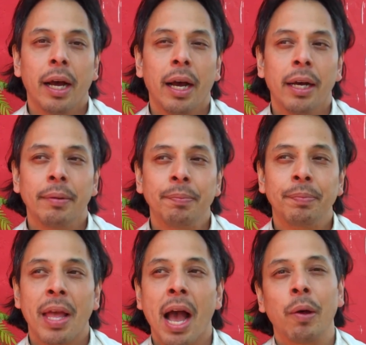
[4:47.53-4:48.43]
um,
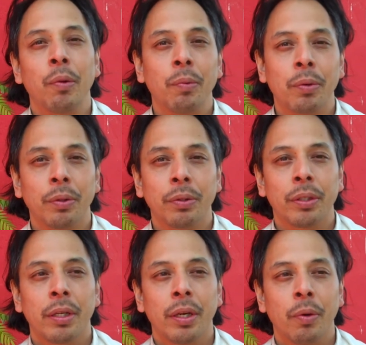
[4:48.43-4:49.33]
how the world
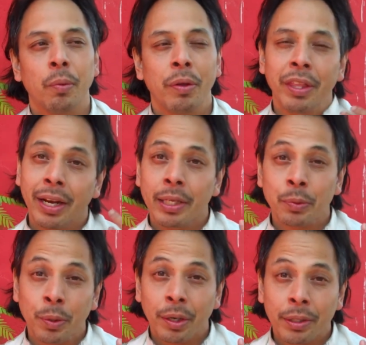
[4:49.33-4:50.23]
within
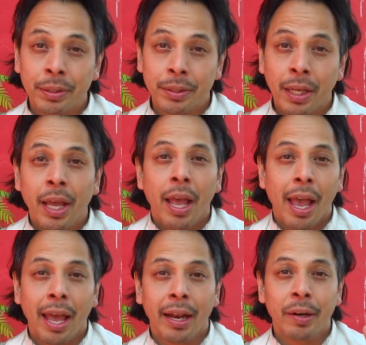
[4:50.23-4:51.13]
us works.
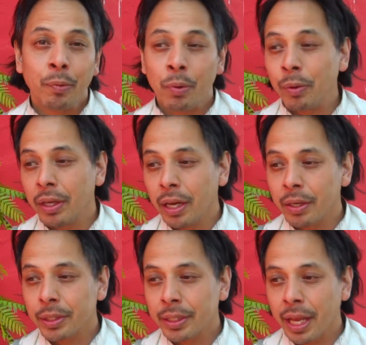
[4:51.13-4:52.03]
And when we
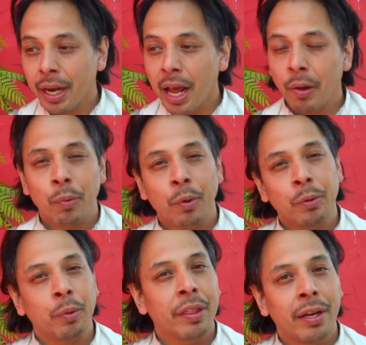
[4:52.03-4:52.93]
understand how the
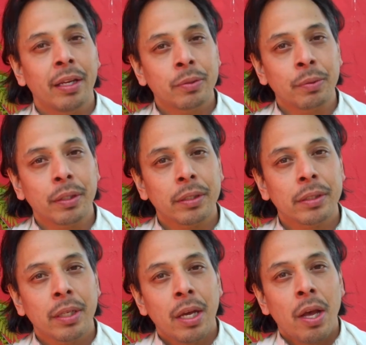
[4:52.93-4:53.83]
world within us
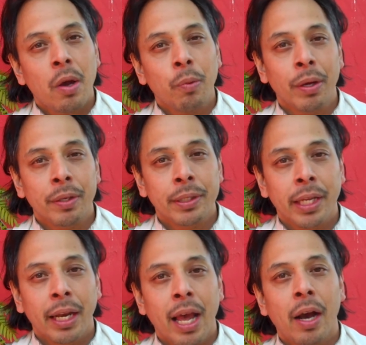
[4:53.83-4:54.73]
works, we
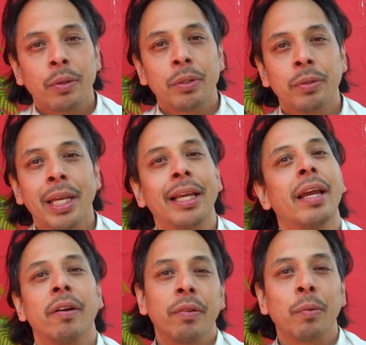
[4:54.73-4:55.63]
understand how to take
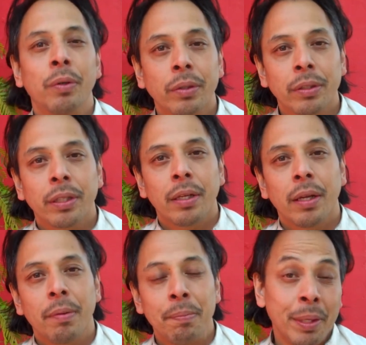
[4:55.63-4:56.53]
care of the world
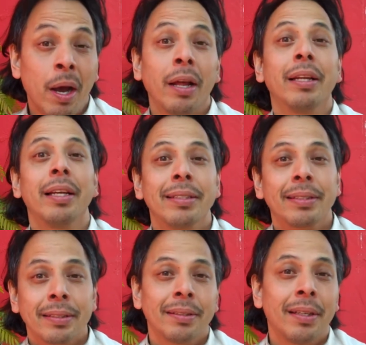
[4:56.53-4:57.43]
beyond
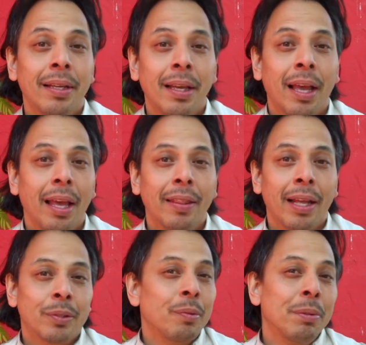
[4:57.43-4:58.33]
us. And
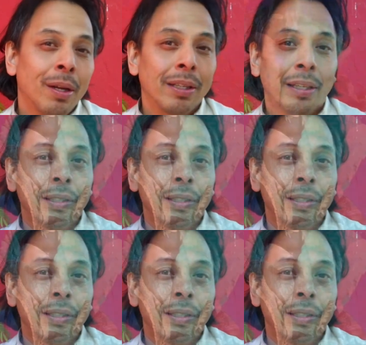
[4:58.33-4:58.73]
that's what belonging